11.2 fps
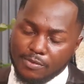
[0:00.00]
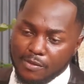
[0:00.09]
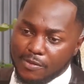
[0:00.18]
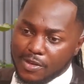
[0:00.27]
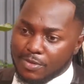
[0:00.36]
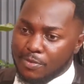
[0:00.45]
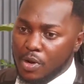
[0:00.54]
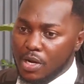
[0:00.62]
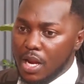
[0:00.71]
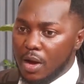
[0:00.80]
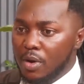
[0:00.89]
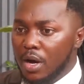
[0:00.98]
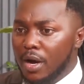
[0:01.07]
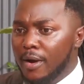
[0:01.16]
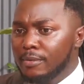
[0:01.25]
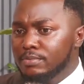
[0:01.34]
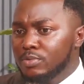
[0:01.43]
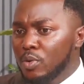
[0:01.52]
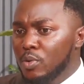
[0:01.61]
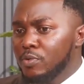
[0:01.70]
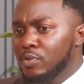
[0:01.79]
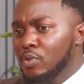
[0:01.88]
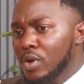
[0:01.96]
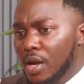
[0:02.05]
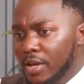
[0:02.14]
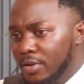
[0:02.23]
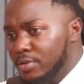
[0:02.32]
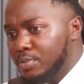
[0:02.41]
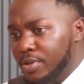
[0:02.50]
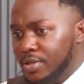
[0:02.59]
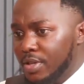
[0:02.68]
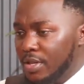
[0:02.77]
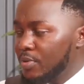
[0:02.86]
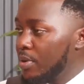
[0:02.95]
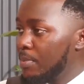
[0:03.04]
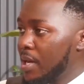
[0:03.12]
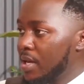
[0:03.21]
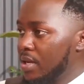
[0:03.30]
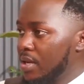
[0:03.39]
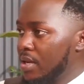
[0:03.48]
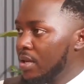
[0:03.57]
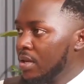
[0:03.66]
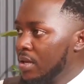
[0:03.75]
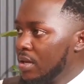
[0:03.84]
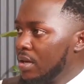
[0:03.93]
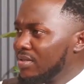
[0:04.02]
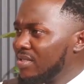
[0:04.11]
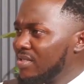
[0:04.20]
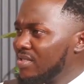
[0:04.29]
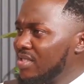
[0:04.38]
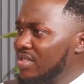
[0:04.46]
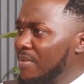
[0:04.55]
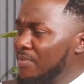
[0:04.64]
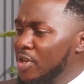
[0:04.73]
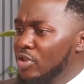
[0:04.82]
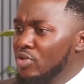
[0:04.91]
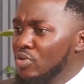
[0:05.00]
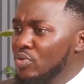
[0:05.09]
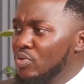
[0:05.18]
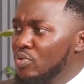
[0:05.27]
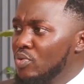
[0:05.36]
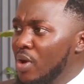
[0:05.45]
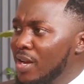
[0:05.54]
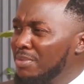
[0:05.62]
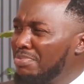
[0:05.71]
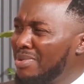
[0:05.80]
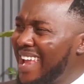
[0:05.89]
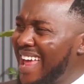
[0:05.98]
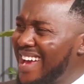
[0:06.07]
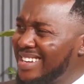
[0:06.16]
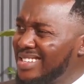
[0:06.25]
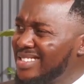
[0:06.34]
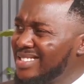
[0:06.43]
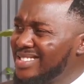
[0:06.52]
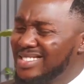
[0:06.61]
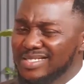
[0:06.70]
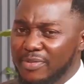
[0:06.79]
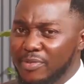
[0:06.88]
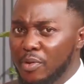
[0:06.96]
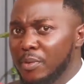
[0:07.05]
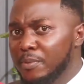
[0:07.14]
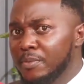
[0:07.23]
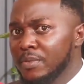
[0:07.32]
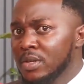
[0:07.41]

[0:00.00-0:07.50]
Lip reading: Fast forward now. Ofuka Guild President Wema Kennedy. Is this something you had planned? Is it from